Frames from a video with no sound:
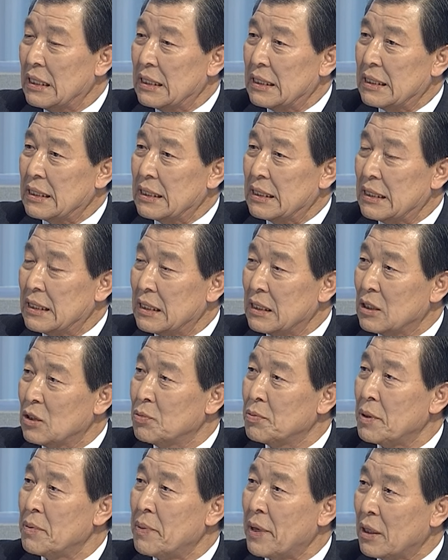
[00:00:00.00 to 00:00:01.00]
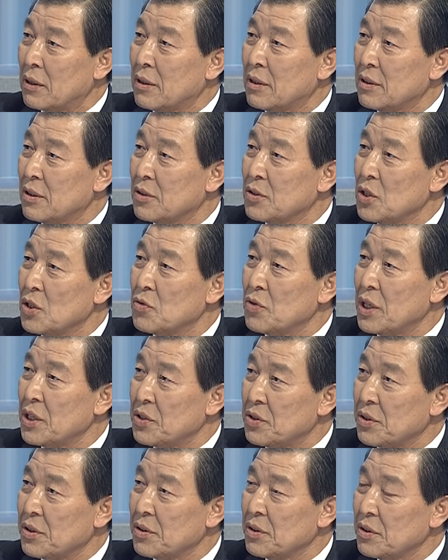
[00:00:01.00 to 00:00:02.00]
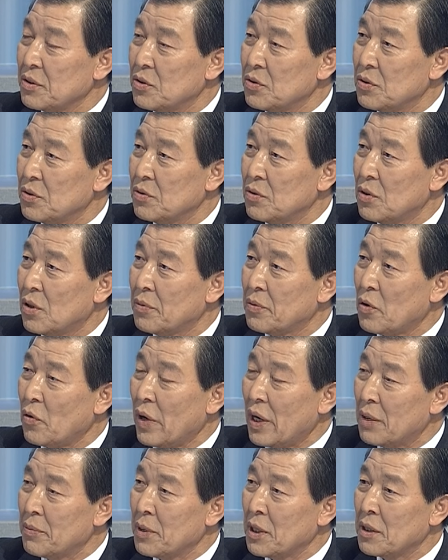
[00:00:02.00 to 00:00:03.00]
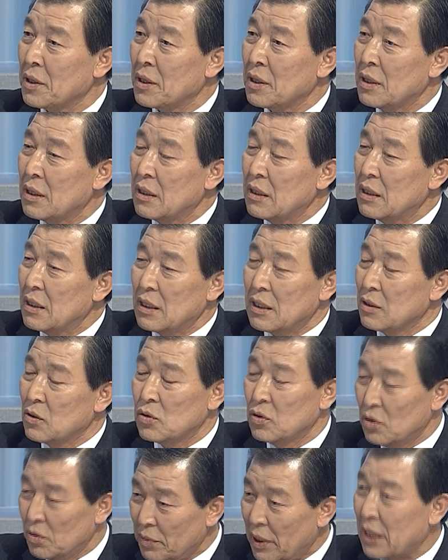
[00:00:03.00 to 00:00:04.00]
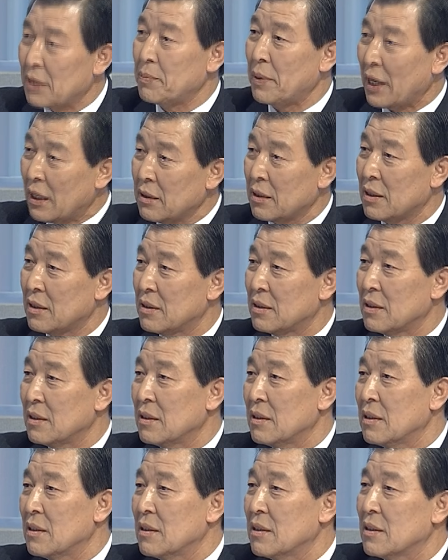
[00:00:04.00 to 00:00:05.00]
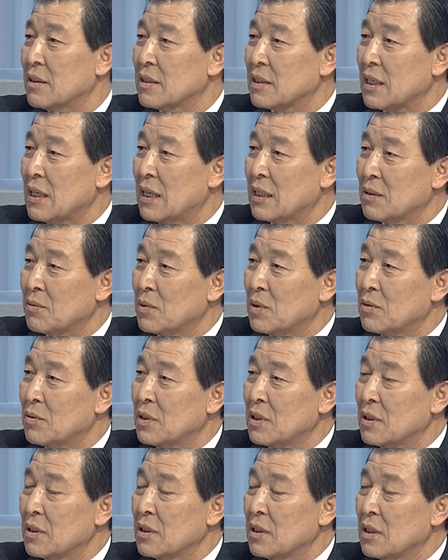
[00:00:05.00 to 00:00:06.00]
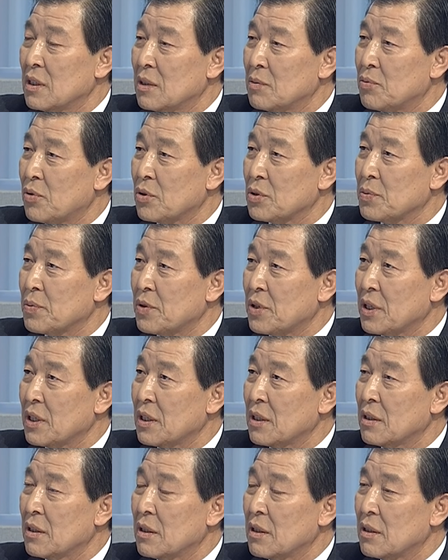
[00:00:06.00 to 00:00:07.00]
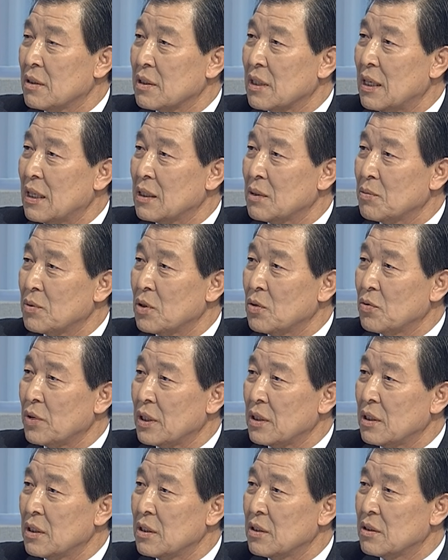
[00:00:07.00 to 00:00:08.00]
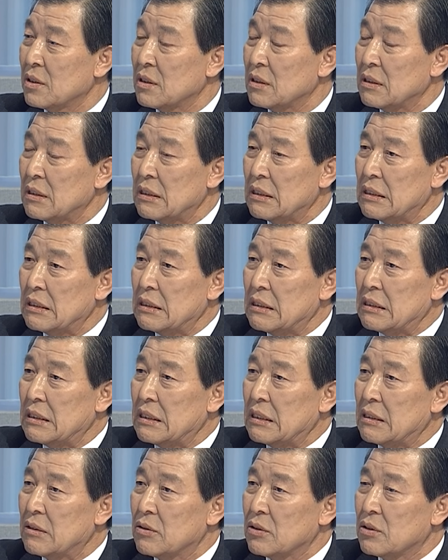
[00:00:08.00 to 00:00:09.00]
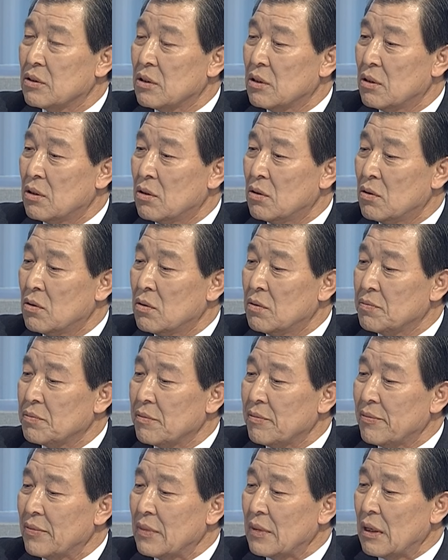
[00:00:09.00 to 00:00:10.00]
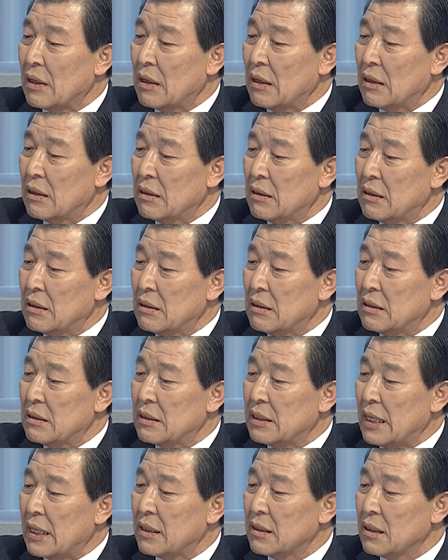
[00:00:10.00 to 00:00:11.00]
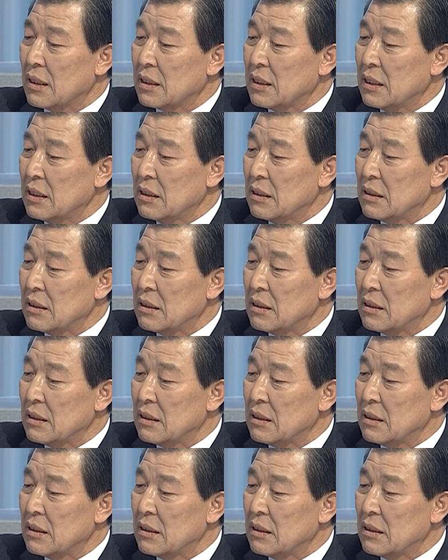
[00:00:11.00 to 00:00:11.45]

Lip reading: to be better situation, to overwhelming, to make better kind of the prospering kind of readiness. And also, secondly,